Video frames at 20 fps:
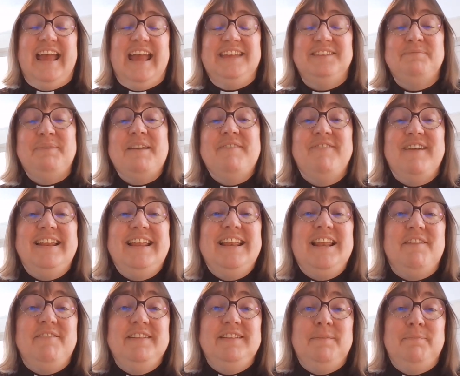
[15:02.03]
It's been really
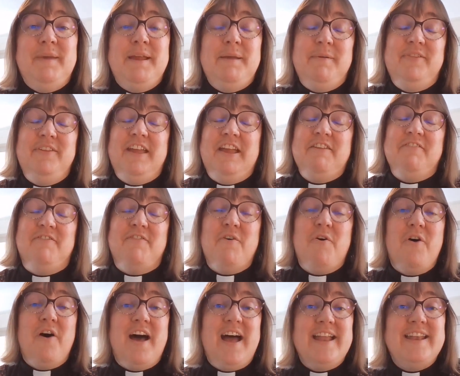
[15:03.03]
lovely to be with you
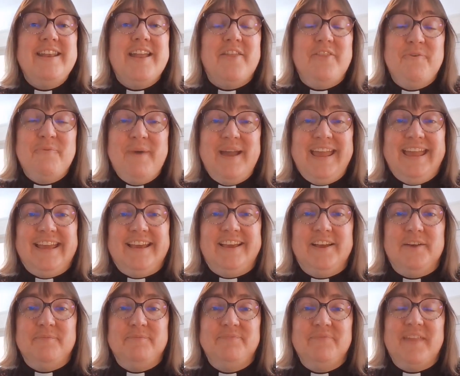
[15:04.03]
for another
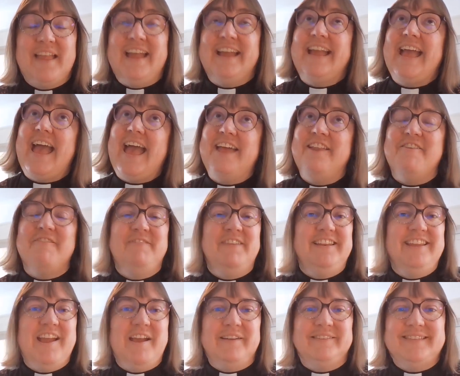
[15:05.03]
week. Again, on
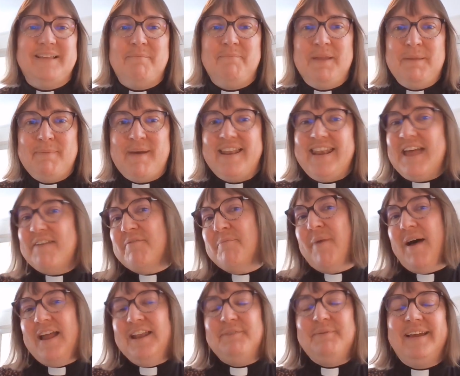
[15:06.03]
video assembly, but never
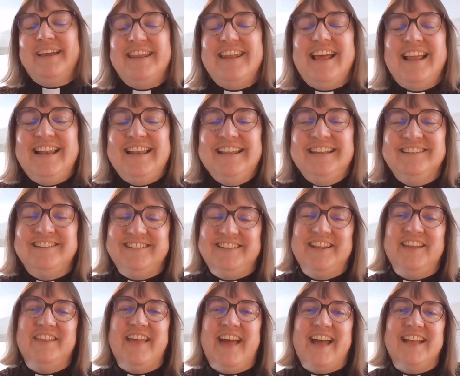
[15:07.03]
mind, we can at least
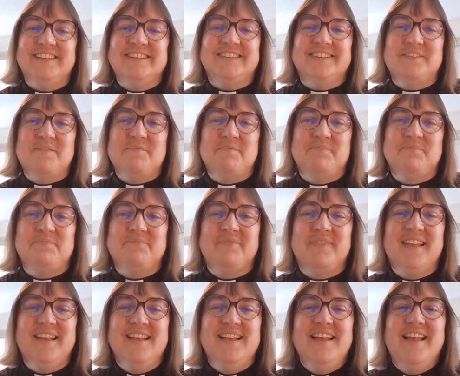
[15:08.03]
do that.
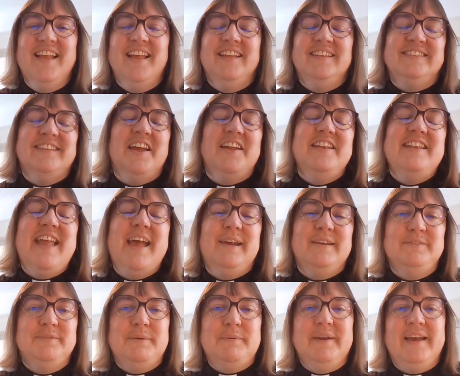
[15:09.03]
So,
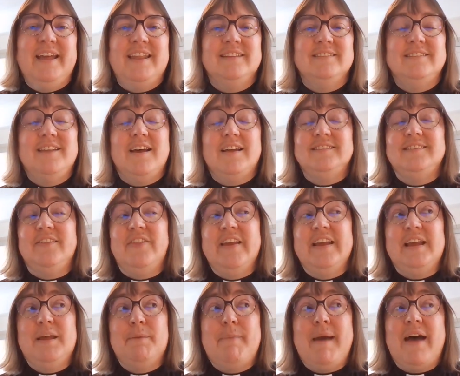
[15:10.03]
next week, we're going to start to
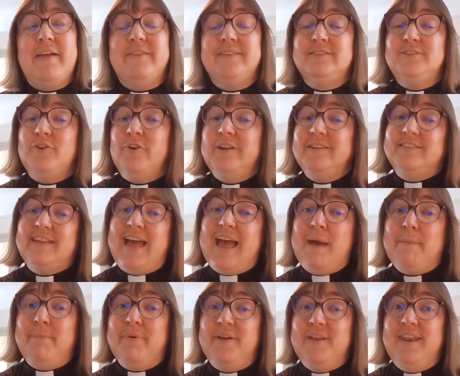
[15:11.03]
think about the stories that
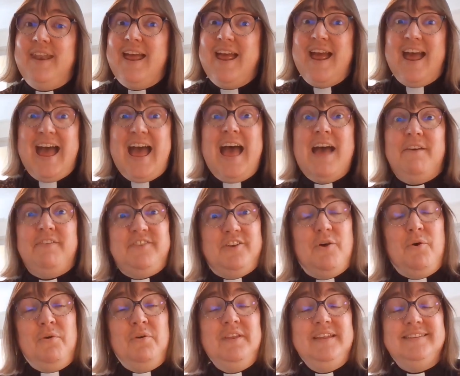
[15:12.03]
happen after
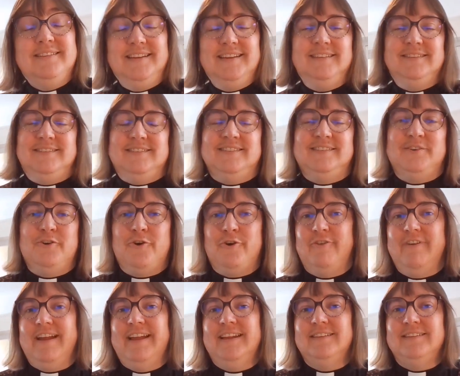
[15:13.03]
all these Easter
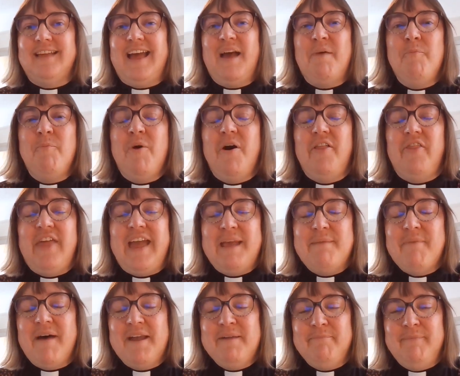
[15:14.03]
stories and what
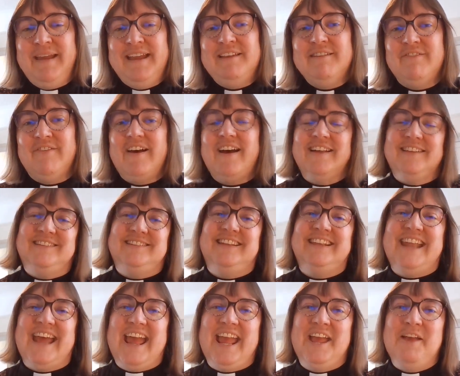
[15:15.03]
they might mean for us
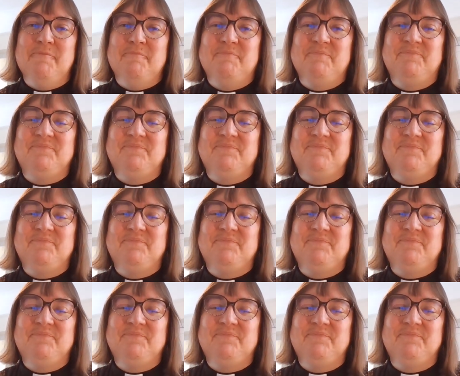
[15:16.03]
today.